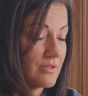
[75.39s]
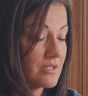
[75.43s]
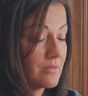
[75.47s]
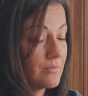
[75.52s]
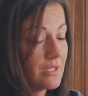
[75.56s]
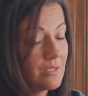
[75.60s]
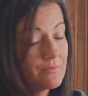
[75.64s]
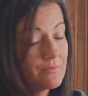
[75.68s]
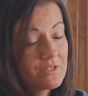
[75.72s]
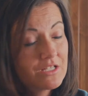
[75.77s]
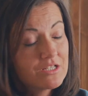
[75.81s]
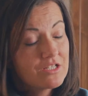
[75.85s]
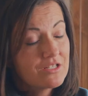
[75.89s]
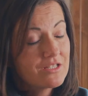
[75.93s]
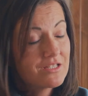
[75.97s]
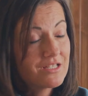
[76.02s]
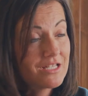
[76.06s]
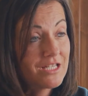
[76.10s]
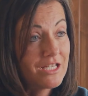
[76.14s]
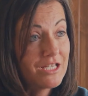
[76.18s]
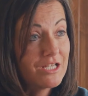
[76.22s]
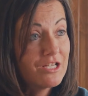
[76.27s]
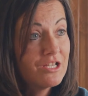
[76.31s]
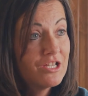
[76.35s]
But sometimes I just
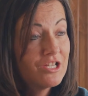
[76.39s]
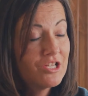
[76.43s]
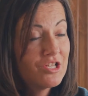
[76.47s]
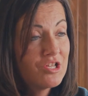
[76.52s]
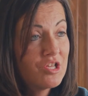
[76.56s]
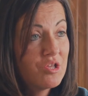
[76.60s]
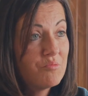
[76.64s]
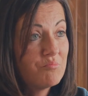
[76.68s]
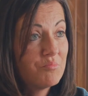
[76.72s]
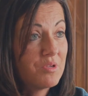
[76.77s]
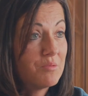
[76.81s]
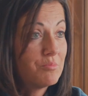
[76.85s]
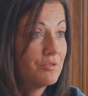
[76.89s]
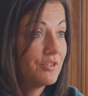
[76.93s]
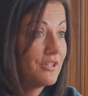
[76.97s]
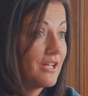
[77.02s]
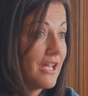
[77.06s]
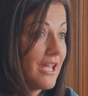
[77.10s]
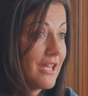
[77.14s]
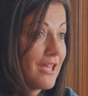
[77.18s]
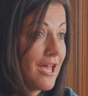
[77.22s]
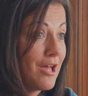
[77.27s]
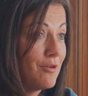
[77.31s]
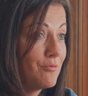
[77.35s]
need people to
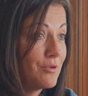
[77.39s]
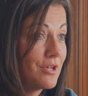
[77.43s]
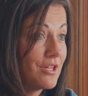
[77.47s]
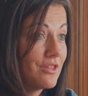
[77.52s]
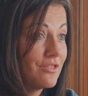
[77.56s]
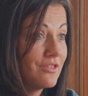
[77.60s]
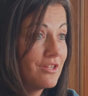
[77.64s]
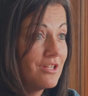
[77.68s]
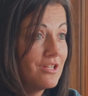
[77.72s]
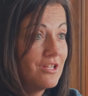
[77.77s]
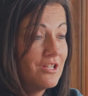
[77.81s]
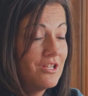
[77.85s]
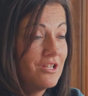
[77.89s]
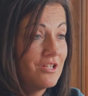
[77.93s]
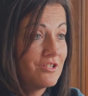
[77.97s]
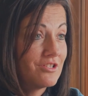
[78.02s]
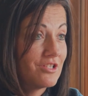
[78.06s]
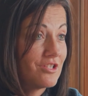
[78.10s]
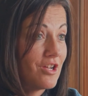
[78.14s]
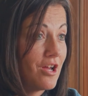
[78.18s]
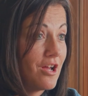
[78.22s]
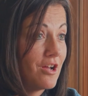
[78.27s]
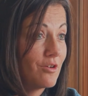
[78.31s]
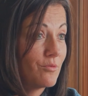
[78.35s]
hang out with,
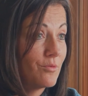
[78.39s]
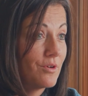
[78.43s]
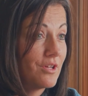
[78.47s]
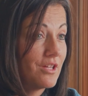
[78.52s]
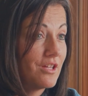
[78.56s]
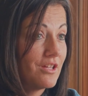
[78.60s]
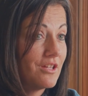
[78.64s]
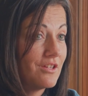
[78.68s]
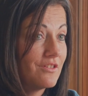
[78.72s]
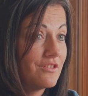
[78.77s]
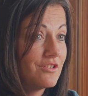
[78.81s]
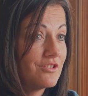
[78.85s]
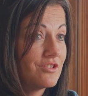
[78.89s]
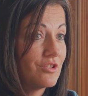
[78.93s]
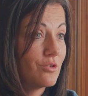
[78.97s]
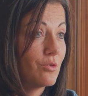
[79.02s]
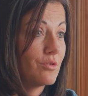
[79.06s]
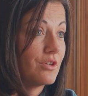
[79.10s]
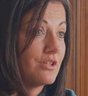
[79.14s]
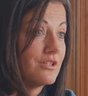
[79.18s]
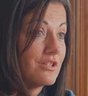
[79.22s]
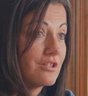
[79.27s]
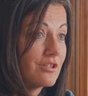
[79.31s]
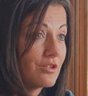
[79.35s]
to talk with, to
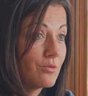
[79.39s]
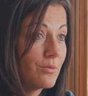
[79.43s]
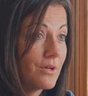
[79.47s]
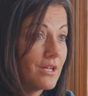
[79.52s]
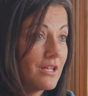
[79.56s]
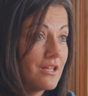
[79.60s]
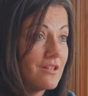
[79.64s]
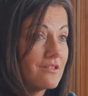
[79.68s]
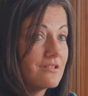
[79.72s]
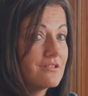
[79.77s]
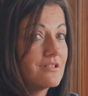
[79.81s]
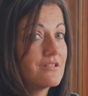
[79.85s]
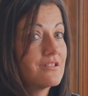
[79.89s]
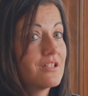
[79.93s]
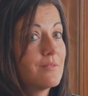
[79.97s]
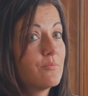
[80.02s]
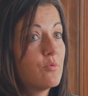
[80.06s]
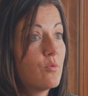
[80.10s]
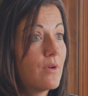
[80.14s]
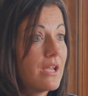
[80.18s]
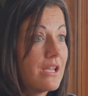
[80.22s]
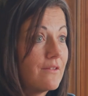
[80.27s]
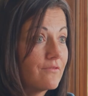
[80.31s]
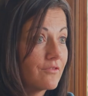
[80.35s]
go to dinner with, to step
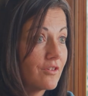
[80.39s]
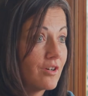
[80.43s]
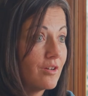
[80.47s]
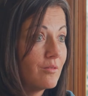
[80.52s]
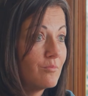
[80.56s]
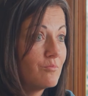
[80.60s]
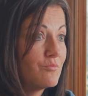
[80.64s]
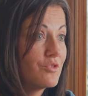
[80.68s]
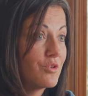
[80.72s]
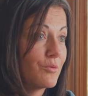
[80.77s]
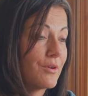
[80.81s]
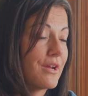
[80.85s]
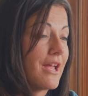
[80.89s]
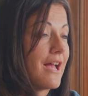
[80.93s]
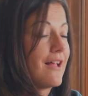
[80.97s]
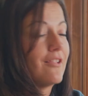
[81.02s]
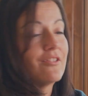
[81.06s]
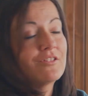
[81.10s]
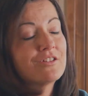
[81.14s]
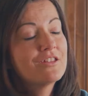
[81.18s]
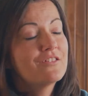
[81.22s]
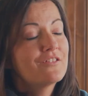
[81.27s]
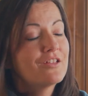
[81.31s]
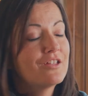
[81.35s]
away from the
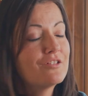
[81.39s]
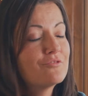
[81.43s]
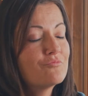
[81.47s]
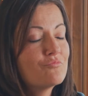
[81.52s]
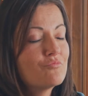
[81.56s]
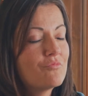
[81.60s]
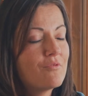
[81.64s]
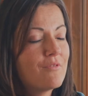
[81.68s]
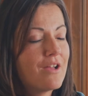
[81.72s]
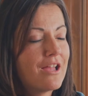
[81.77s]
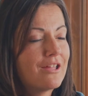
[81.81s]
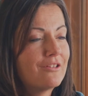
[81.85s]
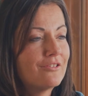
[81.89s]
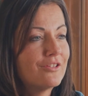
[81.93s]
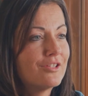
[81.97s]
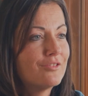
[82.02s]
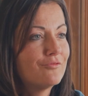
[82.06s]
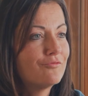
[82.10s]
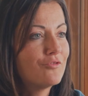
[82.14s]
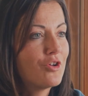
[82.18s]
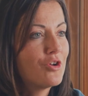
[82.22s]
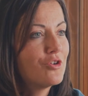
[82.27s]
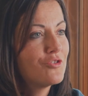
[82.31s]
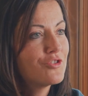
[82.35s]
reality that I
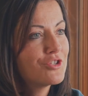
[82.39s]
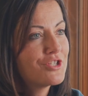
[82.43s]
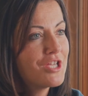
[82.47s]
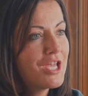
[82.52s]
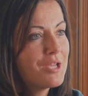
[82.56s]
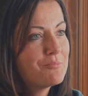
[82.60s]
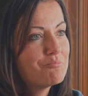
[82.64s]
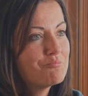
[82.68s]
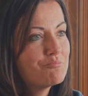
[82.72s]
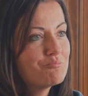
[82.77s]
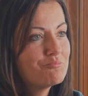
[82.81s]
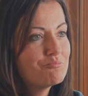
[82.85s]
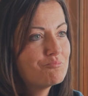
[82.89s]
live all the time.